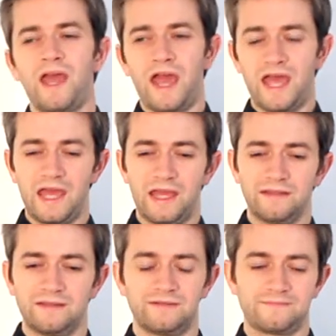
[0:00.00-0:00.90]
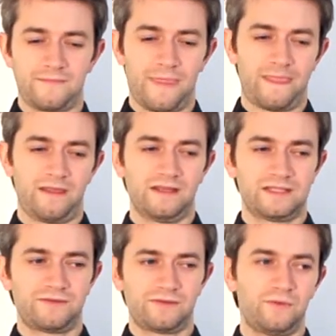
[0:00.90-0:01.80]
and
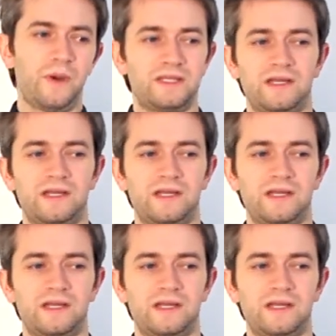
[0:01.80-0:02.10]
it's quite